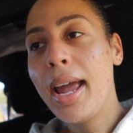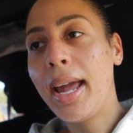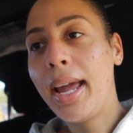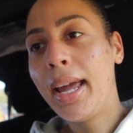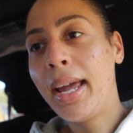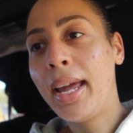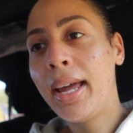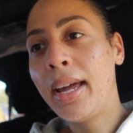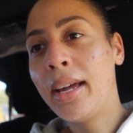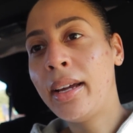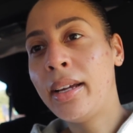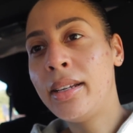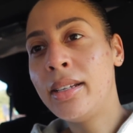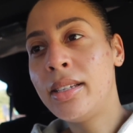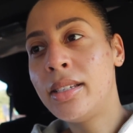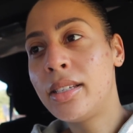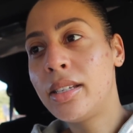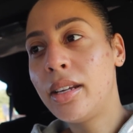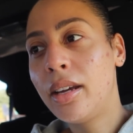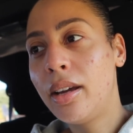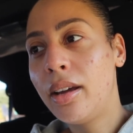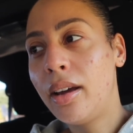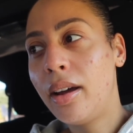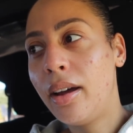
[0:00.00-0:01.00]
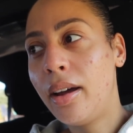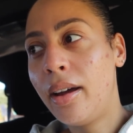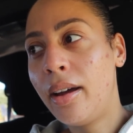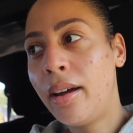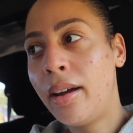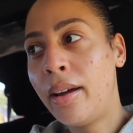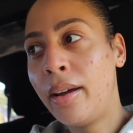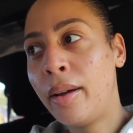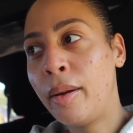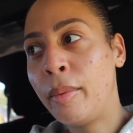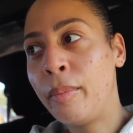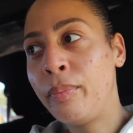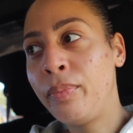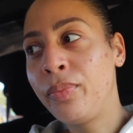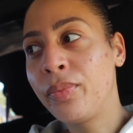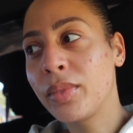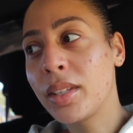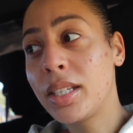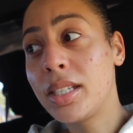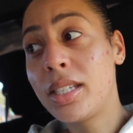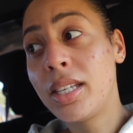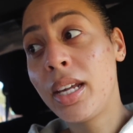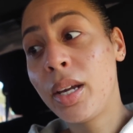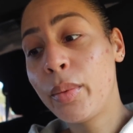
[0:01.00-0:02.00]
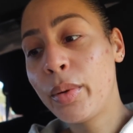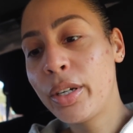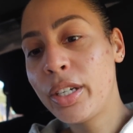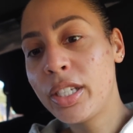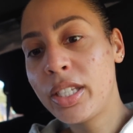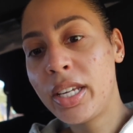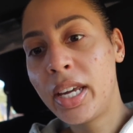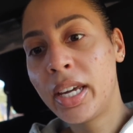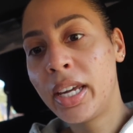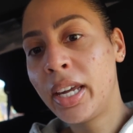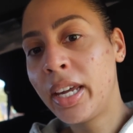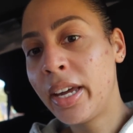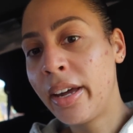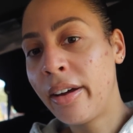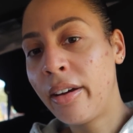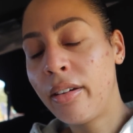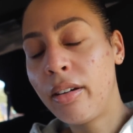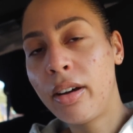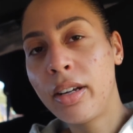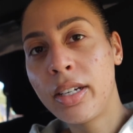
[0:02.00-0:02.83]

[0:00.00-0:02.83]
and today we're just hanging out.